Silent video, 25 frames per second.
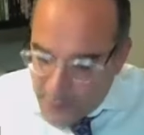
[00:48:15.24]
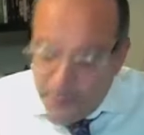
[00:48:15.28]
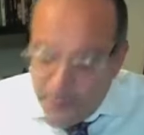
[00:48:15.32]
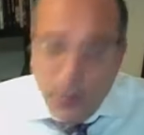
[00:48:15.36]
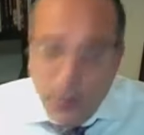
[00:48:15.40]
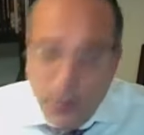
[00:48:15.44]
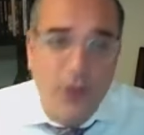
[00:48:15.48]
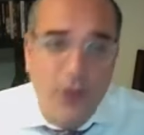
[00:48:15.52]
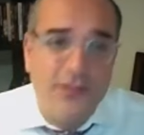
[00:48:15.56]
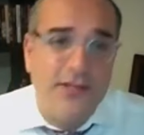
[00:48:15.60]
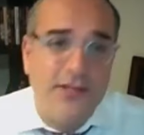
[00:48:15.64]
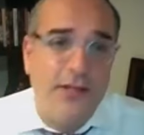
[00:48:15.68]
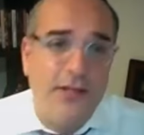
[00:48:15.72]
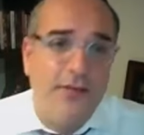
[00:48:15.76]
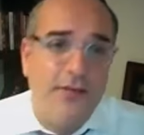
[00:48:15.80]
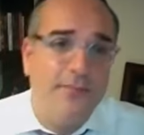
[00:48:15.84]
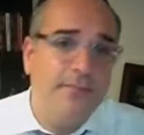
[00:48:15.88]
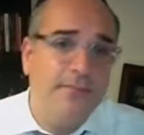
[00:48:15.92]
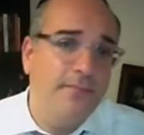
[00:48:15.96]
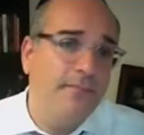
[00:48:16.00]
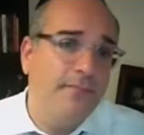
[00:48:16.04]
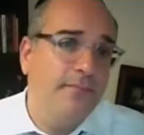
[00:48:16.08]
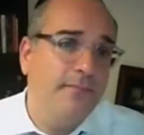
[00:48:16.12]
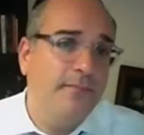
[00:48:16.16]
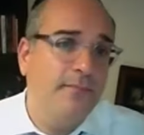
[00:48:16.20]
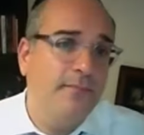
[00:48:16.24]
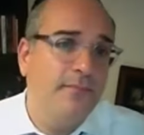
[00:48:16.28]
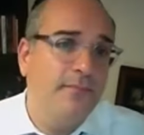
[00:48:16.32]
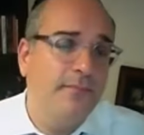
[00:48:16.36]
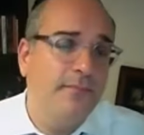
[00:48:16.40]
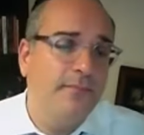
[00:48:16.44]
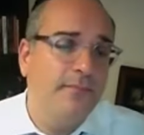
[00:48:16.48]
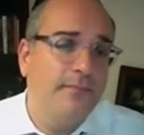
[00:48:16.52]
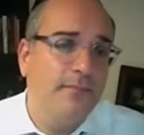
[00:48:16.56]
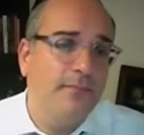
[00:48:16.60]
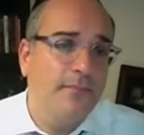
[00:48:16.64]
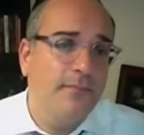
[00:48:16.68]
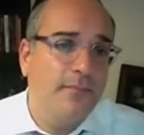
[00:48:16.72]
person.
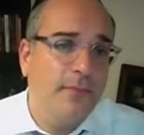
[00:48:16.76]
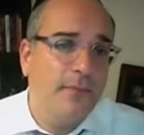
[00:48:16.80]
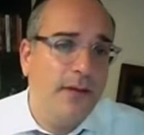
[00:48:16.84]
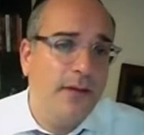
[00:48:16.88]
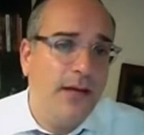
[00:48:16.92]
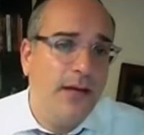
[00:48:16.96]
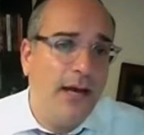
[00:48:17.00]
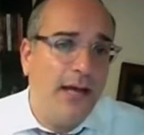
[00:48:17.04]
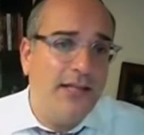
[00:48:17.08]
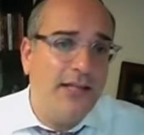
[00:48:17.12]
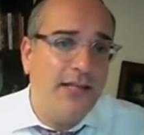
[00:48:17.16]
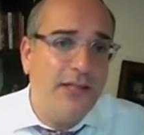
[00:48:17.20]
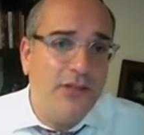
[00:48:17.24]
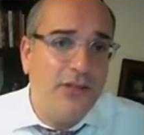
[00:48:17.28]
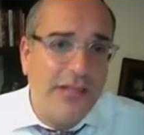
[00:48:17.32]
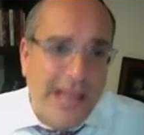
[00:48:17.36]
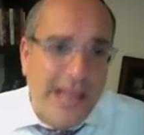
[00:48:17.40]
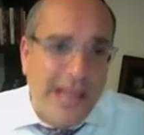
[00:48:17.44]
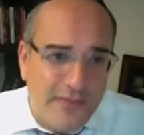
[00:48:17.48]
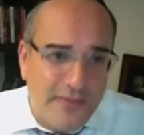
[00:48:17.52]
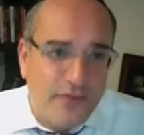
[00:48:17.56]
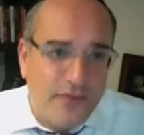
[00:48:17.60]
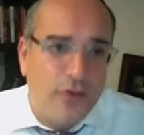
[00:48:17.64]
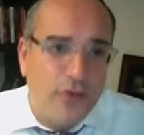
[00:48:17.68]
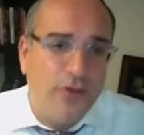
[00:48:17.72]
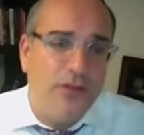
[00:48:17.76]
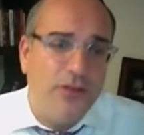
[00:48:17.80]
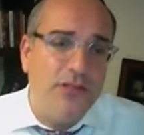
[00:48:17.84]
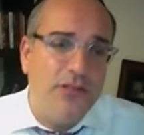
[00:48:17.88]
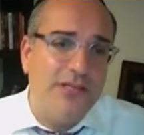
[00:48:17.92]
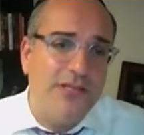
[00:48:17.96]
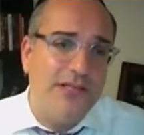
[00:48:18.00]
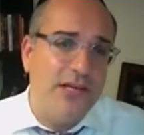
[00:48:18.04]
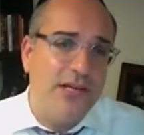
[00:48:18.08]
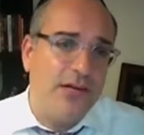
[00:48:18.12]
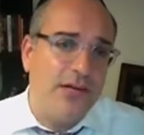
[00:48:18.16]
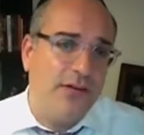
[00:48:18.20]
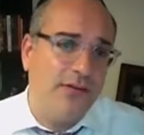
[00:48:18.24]
I did a lot of good this
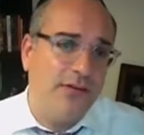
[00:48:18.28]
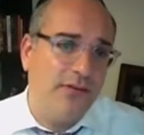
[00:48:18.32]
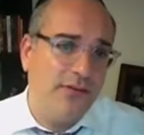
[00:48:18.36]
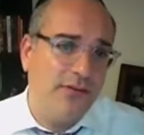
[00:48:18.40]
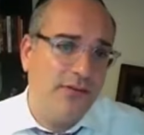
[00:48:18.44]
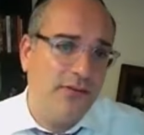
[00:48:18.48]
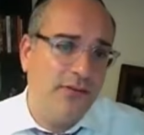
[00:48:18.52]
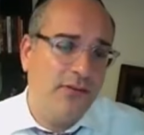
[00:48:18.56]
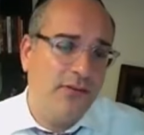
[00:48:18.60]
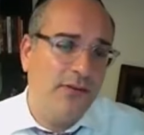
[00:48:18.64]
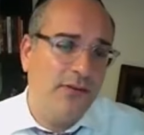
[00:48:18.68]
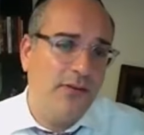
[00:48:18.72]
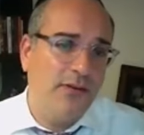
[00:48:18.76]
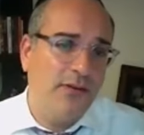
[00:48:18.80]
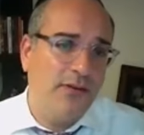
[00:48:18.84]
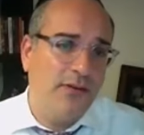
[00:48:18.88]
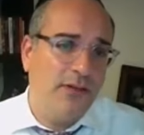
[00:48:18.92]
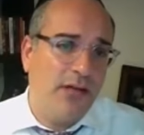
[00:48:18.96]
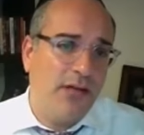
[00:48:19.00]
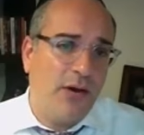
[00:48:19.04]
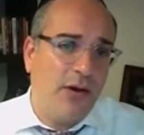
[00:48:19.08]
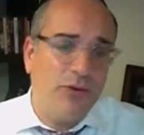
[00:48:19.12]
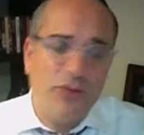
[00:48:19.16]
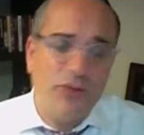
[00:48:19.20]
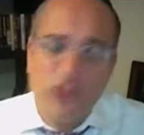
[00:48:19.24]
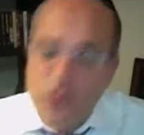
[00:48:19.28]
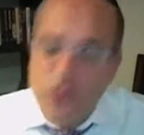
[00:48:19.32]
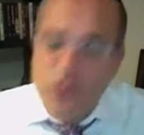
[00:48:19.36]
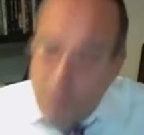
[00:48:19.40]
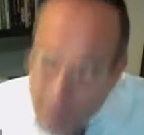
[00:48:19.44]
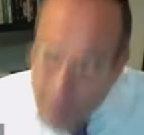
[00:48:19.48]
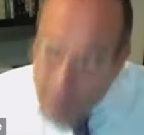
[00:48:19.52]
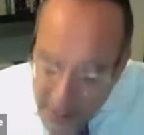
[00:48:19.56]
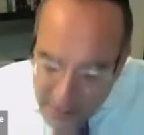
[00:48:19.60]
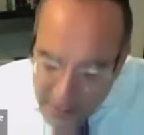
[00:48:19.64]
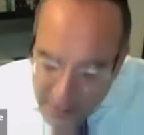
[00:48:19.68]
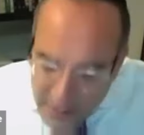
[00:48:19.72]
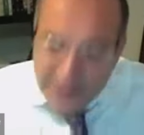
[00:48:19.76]
year. I was
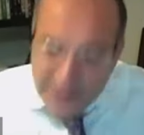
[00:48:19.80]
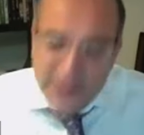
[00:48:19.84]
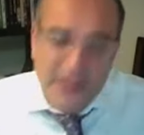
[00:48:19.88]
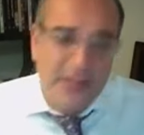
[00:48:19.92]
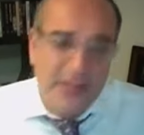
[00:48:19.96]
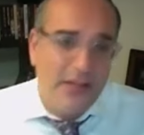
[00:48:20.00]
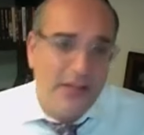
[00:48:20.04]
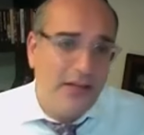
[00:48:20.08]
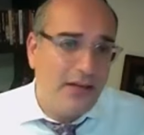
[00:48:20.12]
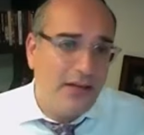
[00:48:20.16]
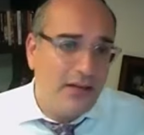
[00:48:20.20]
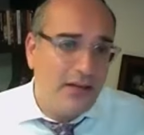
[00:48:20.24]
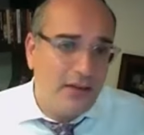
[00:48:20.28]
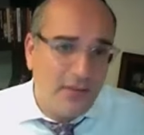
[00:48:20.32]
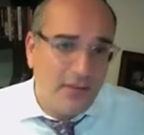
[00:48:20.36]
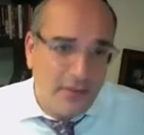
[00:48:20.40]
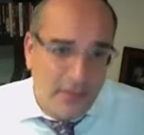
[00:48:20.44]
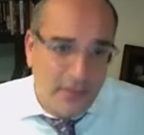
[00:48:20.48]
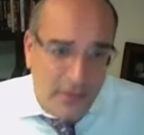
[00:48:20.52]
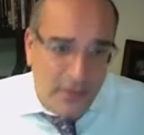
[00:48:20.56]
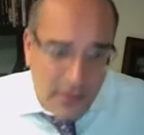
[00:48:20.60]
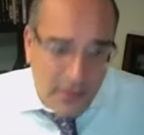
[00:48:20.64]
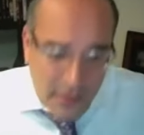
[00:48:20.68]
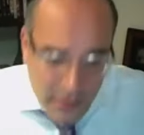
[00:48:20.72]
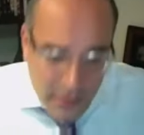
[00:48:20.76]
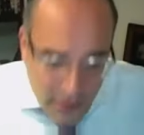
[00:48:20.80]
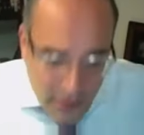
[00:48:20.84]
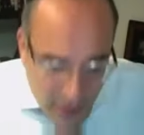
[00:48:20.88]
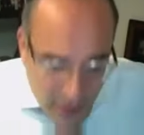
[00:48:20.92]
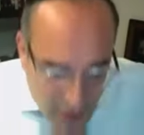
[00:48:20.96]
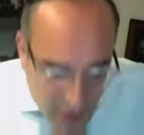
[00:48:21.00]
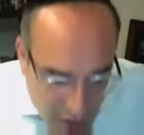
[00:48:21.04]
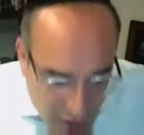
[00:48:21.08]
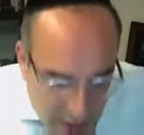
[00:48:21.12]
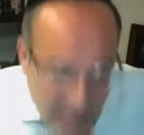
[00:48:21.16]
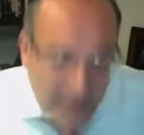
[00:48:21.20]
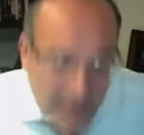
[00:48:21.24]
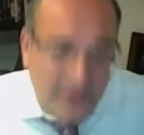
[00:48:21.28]
tremendously uh,
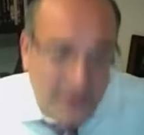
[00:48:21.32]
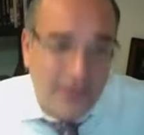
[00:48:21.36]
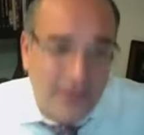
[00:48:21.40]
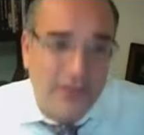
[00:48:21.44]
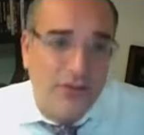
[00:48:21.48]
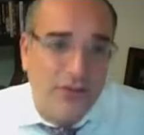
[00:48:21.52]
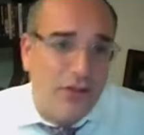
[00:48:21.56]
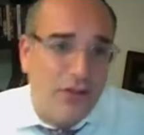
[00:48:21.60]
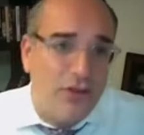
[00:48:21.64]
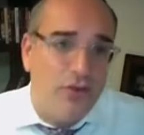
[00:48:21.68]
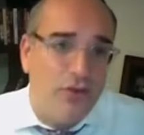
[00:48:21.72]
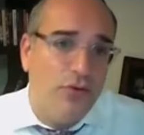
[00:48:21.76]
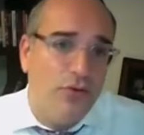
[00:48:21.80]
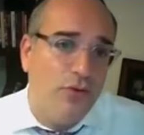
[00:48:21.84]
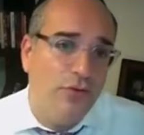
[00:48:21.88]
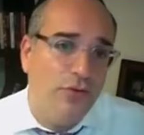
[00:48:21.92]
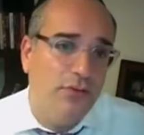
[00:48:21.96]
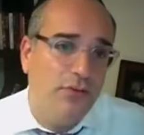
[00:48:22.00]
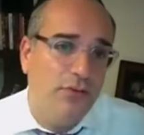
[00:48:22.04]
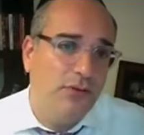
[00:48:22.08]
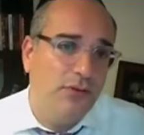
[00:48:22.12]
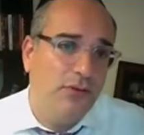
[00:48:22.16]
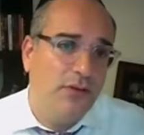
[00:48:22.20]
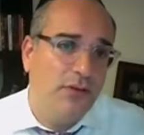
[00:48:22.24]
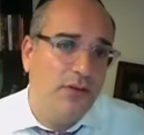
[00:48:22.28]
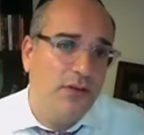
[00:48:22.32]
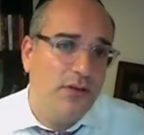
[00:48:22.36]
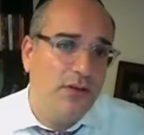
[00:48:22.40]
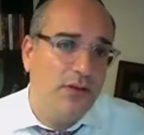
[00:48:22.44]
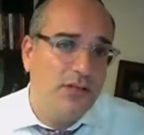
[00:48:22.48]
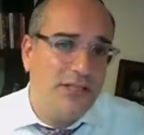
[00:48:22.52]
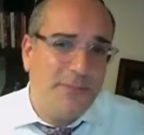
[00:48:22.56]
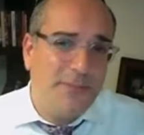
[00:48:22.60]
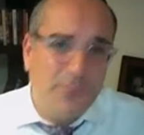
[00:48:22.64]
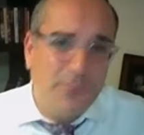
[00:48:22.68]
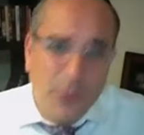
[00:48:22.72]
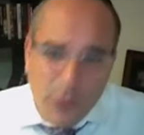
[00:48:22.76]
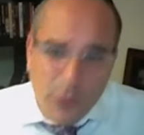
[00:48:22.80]
connected to you
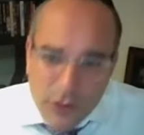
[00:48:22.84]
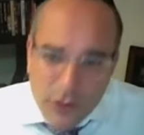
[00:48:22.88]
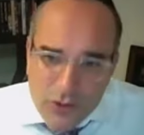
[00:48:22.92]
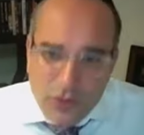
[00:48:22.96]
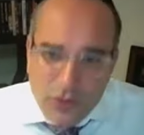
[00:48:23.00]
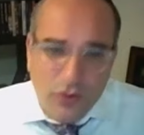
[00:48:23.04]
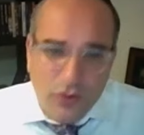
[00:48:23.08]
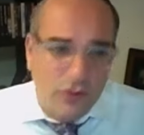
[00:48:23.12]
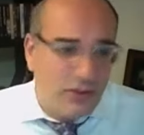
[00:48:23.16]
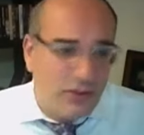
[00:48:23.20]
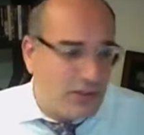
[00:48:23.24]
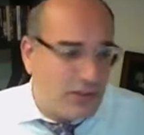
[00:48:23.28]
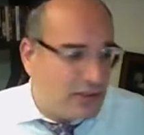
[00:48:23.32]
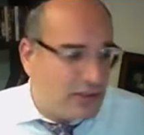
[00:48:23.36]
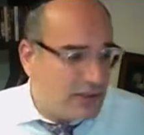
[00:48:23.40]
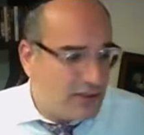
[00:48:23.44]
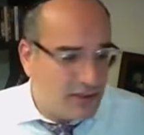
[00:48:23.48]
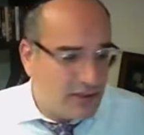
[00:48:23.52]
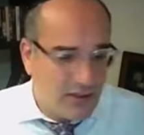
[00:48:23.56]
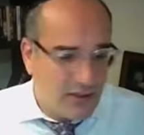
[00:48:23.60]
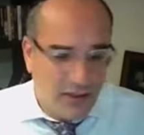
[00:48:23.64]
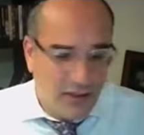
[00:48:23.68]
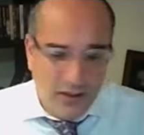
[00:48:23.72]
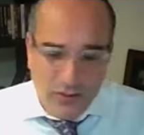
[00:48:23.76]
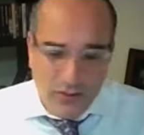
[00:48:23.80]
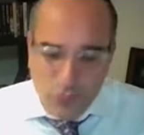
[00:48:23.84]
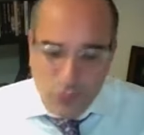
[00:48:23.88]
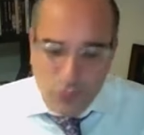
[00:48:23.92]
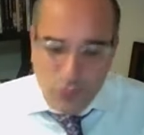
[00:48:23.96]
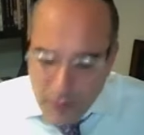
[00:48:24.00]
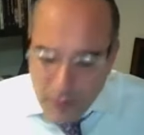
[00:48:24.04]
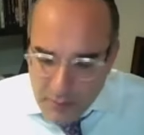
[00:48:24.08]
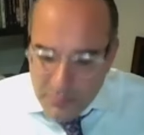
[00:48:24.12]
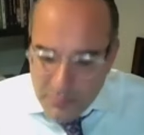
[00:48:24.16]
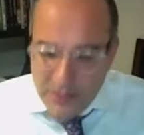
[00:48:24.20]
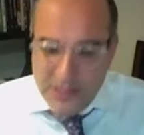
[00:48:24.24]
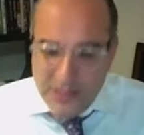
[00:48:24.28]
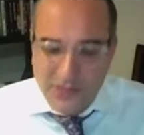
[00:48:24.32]
spiritually through my
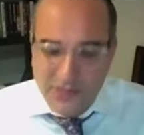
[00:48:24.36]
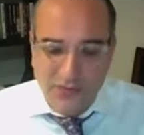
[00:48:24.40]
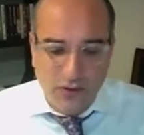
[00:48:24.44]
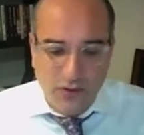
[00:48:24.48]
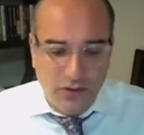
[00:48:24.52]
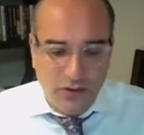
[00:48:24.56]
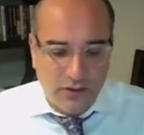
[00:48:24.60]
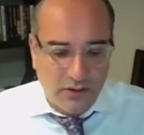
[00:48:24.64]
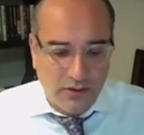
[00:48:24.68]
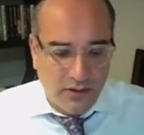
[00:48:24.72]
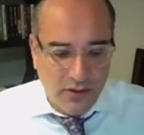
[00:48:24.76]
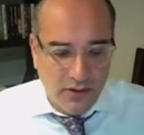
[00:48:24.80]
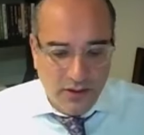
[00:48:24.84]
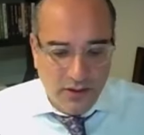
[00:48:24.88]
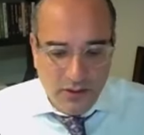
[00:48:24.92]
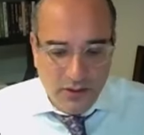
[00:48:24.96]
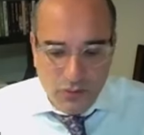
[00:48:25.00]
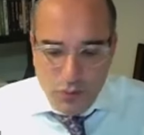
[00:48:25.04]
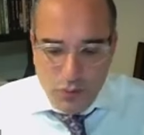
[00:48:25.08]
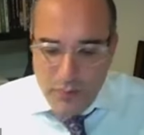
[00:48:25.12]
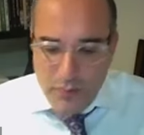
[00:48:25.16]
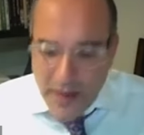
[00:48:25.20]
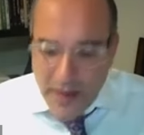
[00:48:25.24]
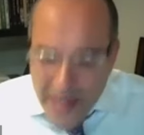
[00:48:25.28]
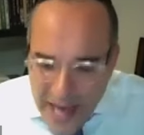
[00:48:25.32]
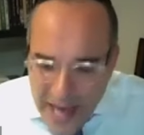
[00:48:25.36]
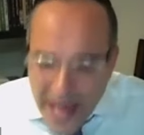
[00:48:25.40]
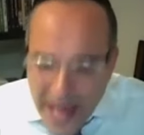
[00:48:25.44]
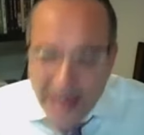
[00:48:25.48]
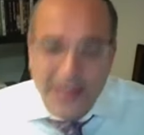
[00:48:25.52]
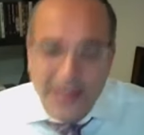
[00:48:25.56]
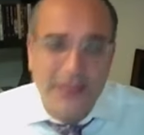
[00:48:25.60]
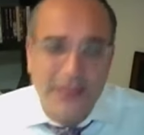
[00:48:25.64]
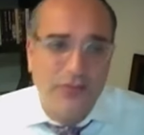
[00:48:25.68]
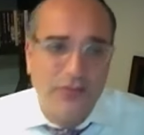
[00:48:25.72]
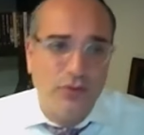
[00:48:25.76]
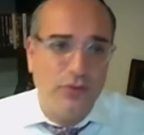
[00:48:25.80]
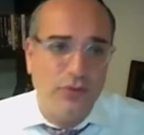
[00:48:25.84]
mitzvot, through my
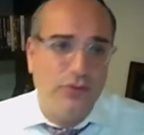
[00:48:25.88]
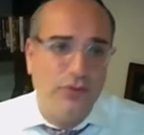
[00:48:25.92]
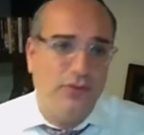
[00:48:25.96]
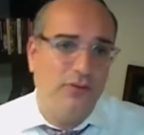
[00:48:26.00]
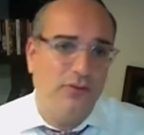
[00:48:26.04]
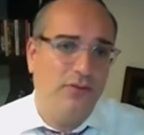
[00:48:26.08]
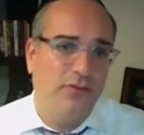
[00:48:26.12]
attitude.